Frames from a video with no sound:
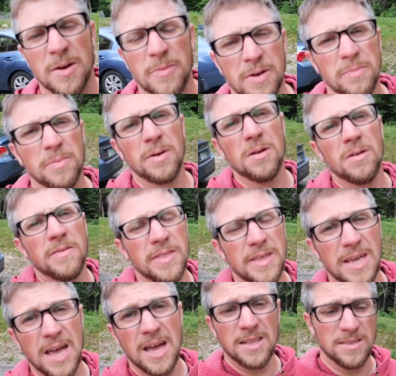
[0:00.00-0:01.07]
Then we can put it over
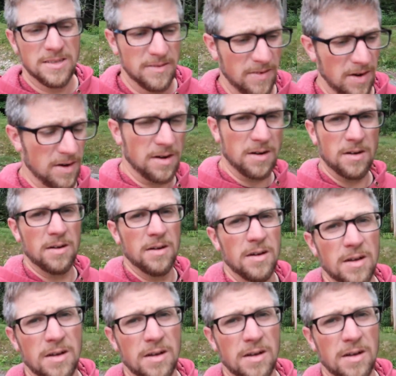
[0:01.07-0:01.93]
the ends of our